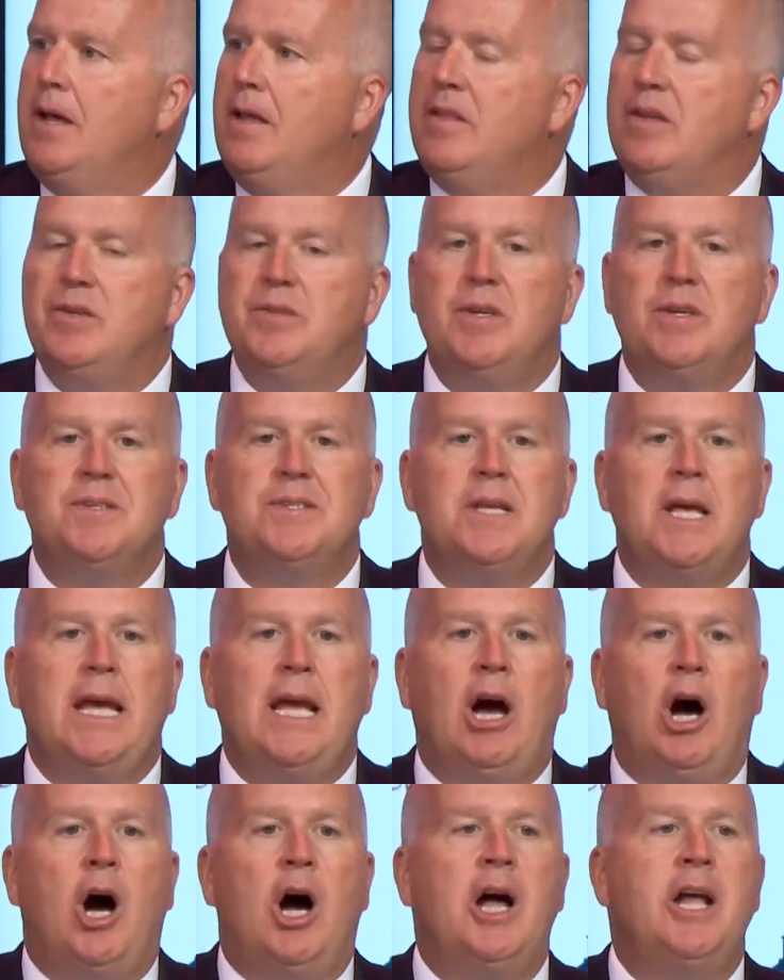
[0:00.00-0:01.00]
This is
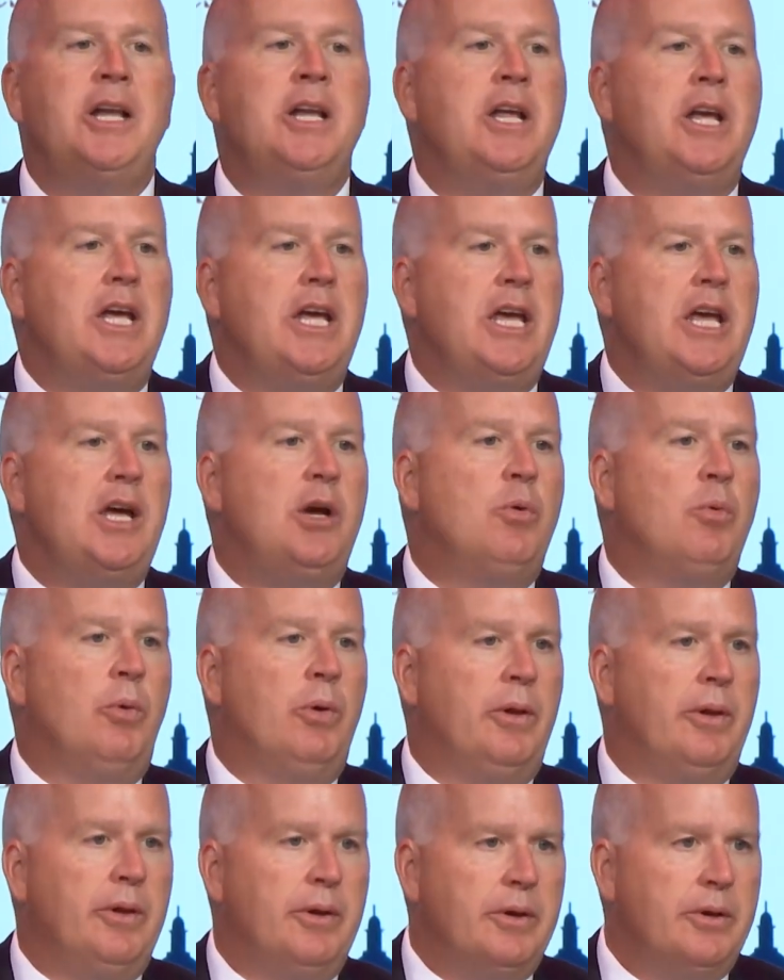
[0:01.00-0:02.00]

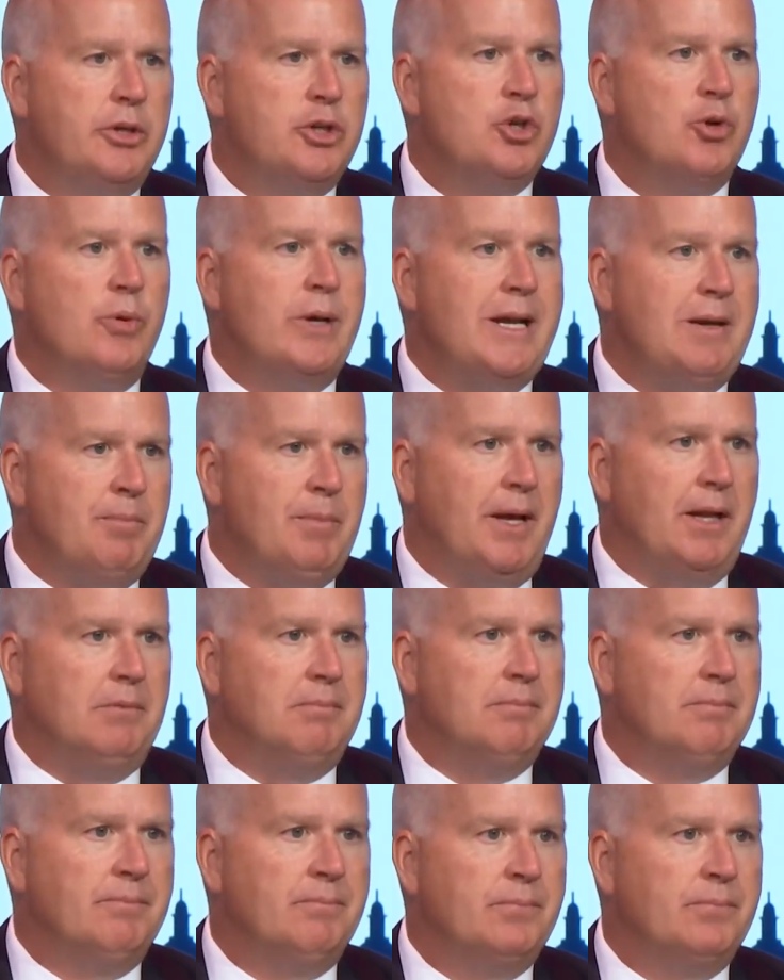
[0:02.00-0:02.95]
unequal treatment.